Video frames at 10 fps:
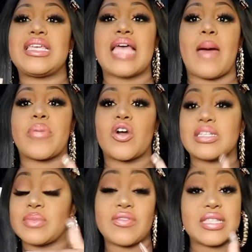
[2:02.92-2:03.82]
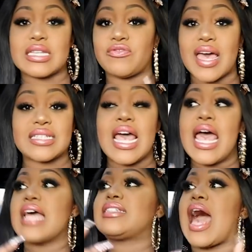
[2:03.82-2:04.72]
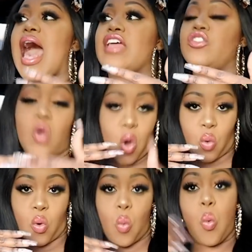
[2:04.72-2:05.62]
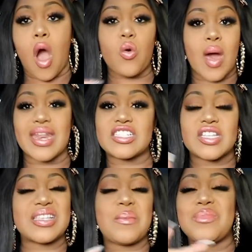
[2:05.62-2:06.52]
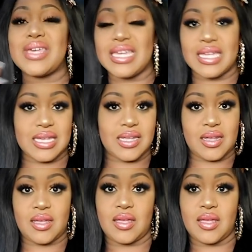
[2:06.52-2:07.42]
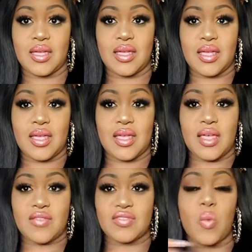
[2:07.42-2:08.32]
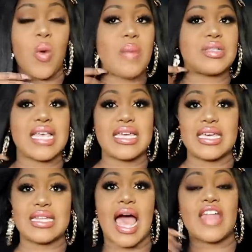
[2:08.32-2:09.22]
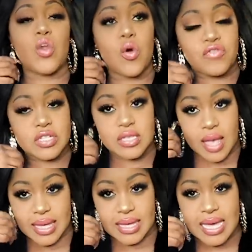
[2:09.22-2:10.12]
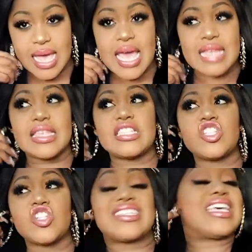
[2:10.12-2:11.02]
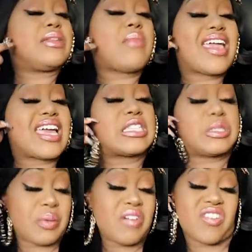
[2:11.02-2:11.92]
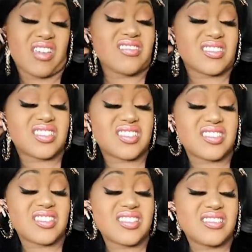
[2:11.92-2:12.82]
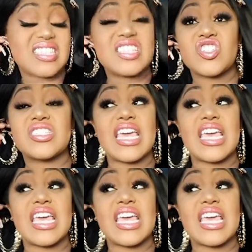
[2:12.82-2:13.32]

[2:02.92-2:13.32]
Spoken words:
mean that because I'm giving this advice that I know Wagwan. It doesn't mean that what I'm saying I know for certain. This is just in my experience. This is